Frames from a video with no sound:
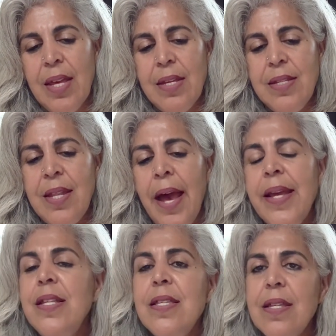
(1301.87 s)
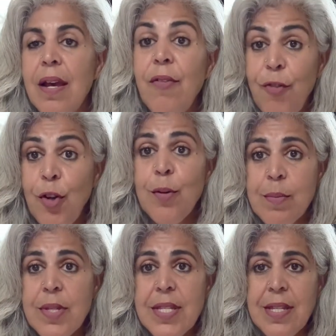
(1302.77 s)
science
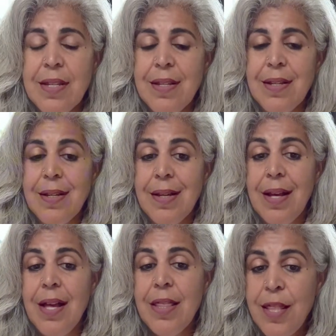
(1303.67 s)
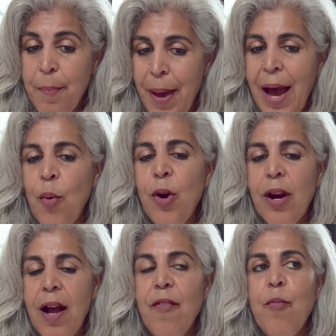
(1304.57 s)
affirms the power
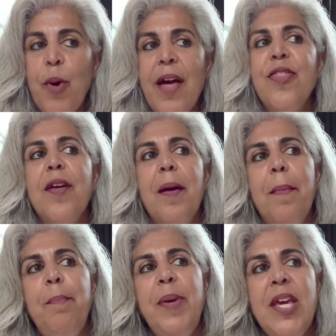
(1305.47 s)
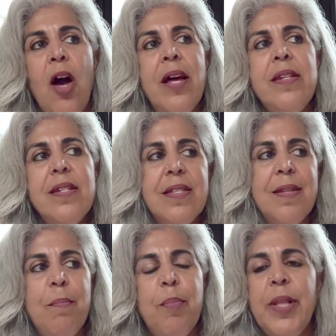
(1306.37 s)
of breath beyond
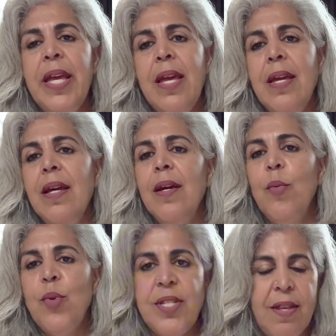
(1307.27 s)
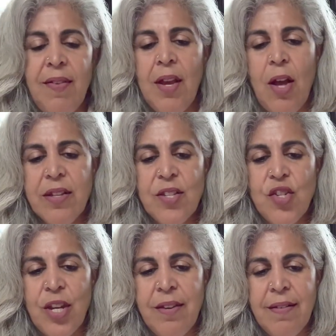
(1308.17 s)
simply receiving
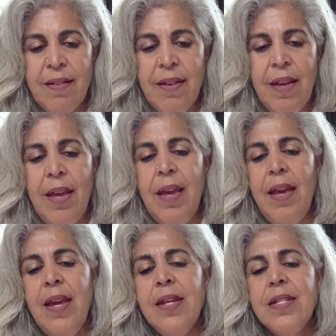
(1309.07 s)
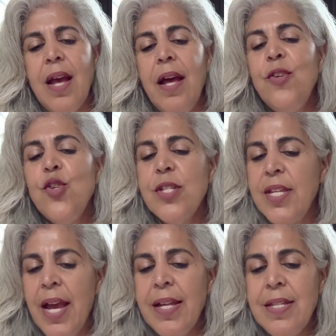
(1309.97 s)
oxygen. It
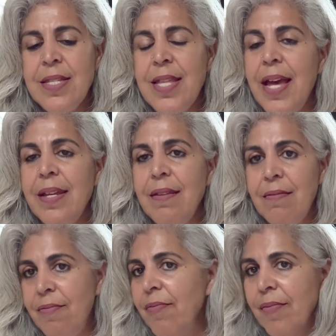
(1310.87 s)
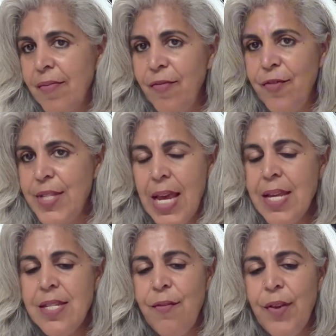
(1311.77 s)
understands that
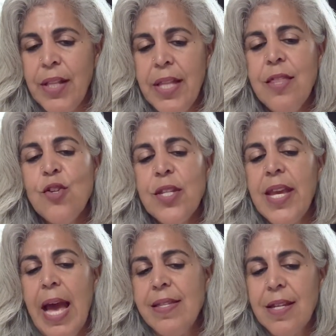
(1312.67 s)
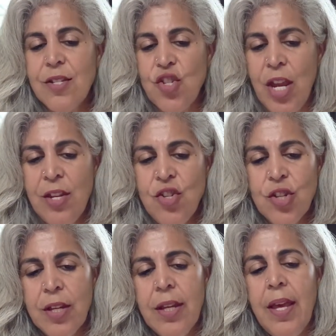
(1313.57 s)
scientifically there's a gas exchange
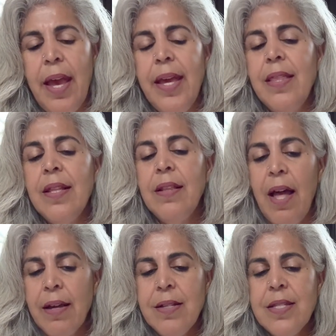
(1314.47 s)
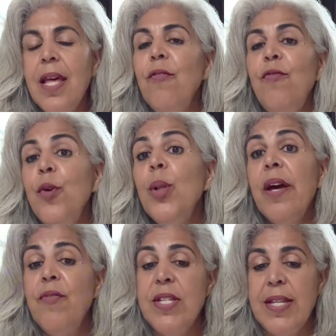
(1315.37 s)
in the lungs that fuel
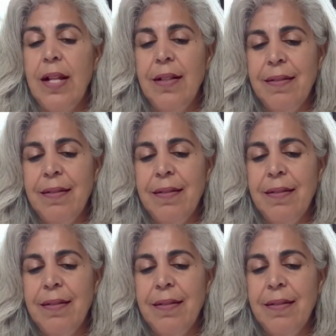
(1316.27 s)
every cell.